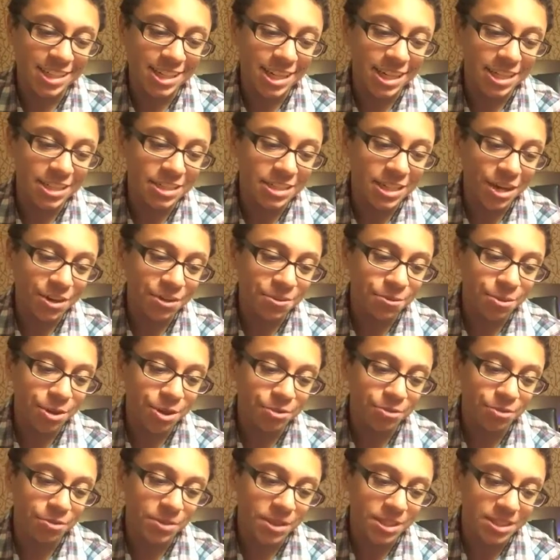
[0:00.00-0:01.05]
It's kind of
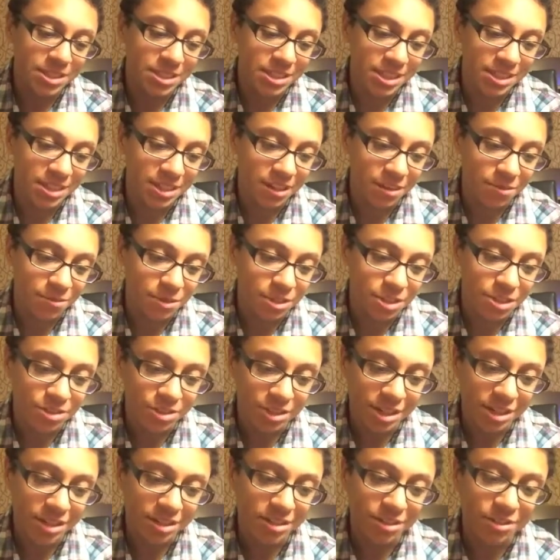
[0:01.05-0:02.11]
weird for me to say that I'm
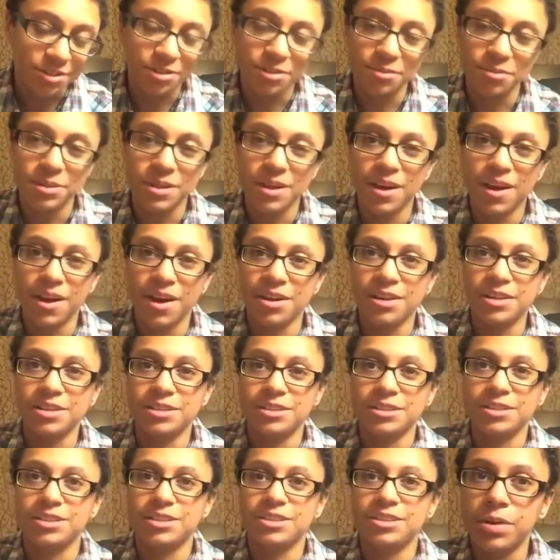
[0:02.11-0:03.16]
straight, though, to be
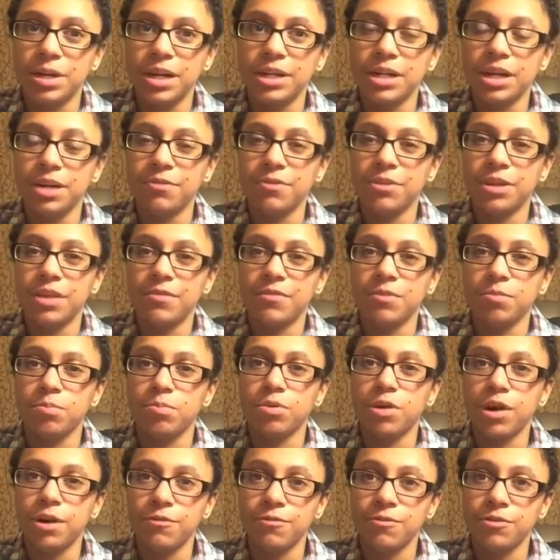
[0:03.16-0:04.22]
honest, but I definitely have a
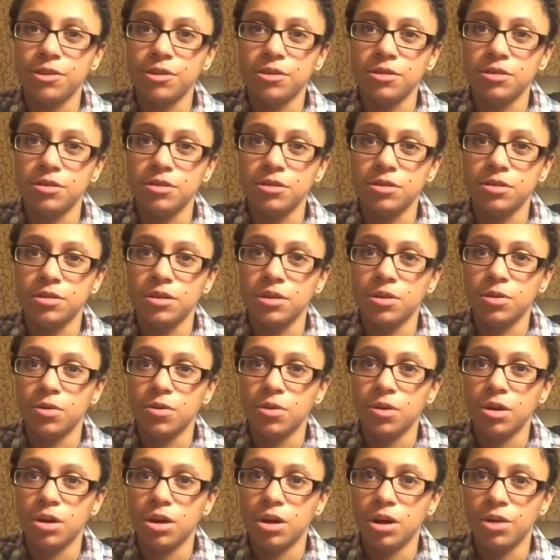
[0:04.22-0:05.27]
preference
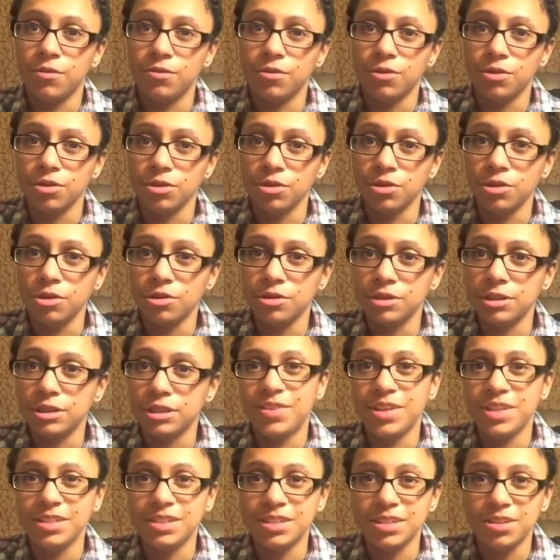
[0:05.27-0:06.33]
of girls,
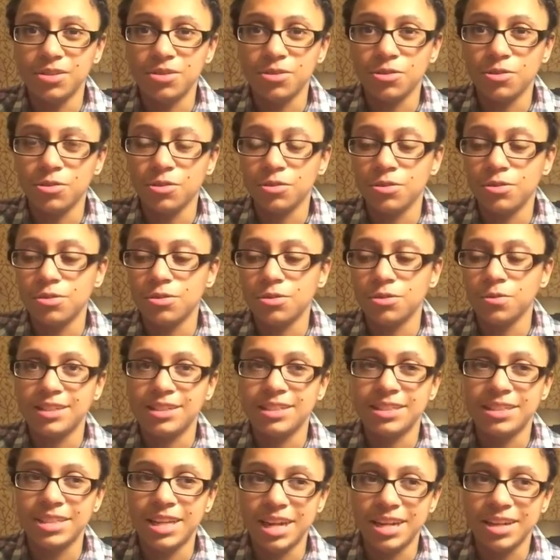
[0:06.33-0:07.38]
physical,
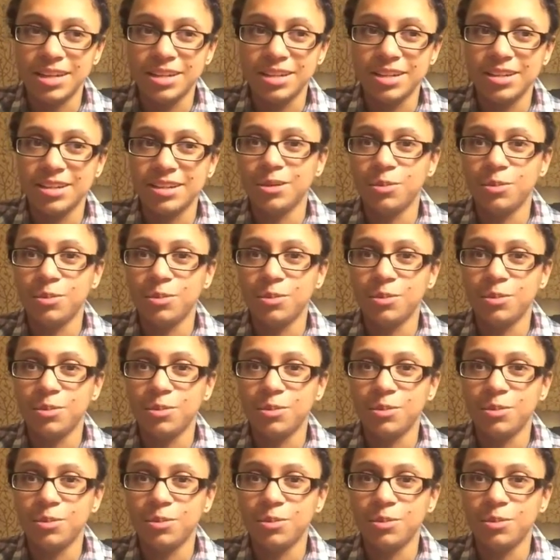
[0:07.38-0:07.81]
aesthetic,